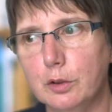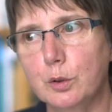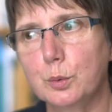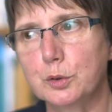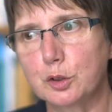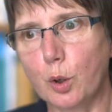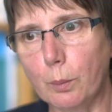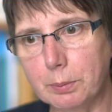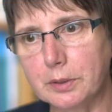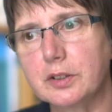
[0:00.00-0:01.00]
those
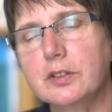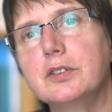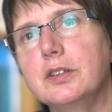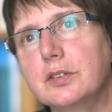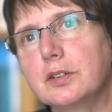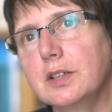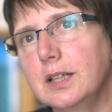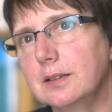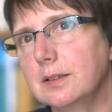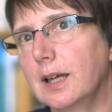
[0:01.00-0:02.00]
competencies are
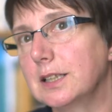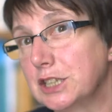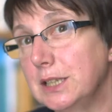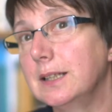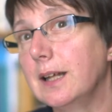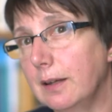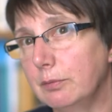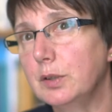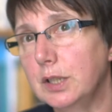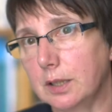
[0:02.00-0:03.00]
needed actually in
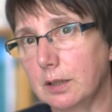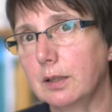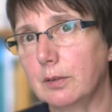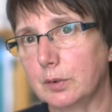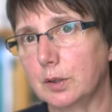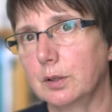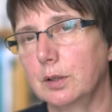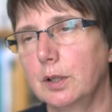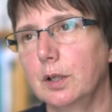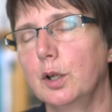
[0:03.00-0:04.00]
every caregiver,
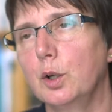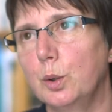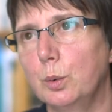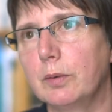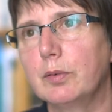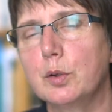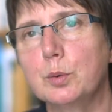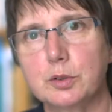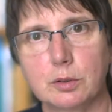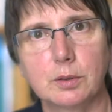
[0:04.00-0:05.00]
whoever
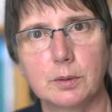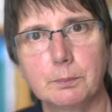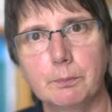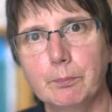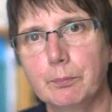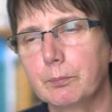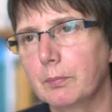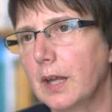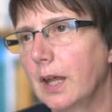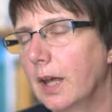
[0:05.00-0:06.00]
those are.
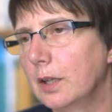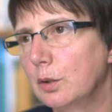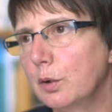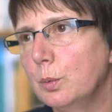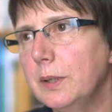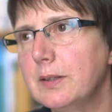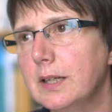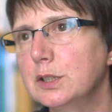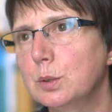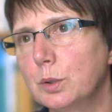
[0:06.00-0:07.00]
And although we
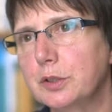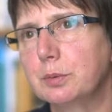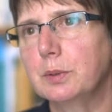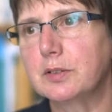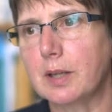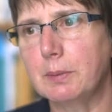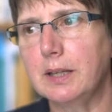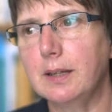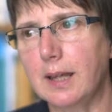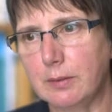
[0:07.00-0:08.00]
then go on to examine
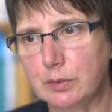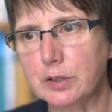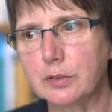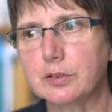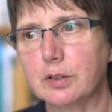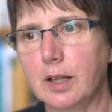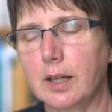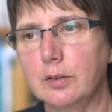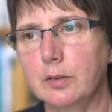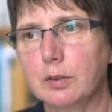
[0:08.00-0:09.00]
the evidence,
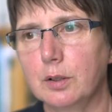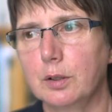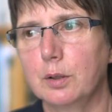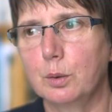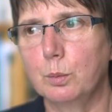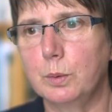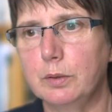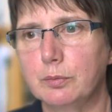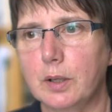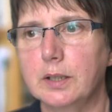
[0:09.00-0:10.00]
and we
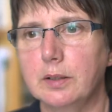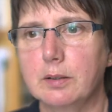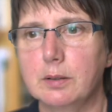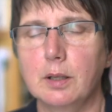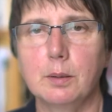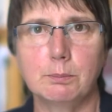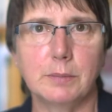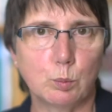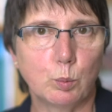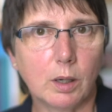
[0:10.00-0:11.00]
find that
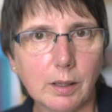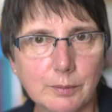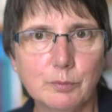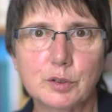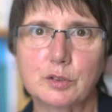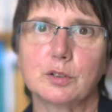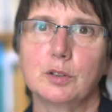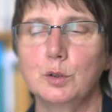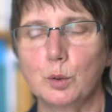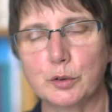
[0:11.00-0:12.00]
midwives,
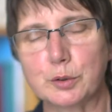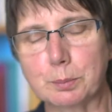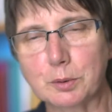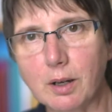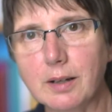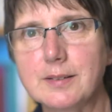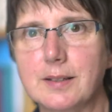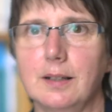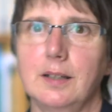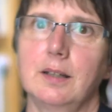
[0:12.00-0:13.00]
not
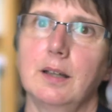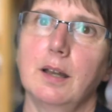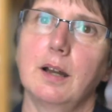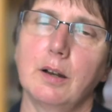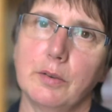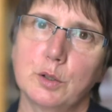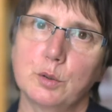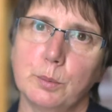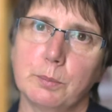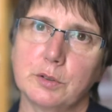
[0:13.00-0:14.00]
surprisingly, are the
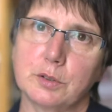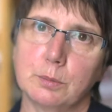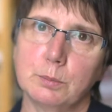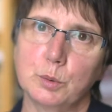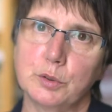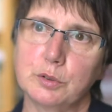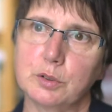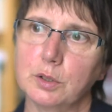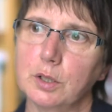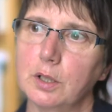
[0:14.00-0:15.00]
group that are most